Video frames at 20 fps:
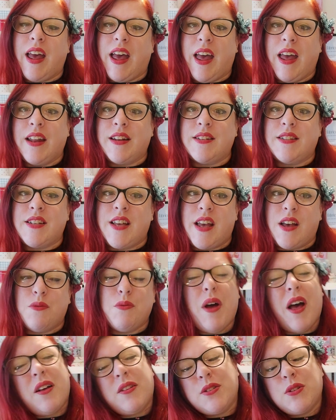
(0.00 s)
And,
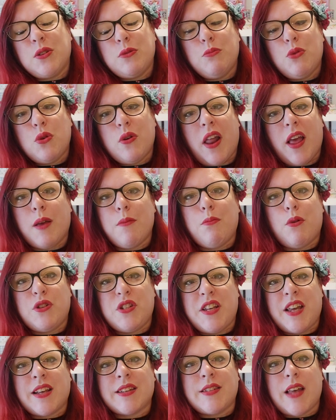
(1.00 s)
well, sort of more like a
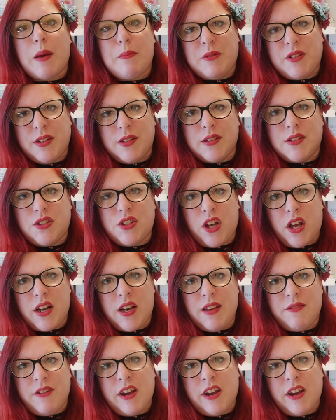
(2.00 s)
body acceptance journey,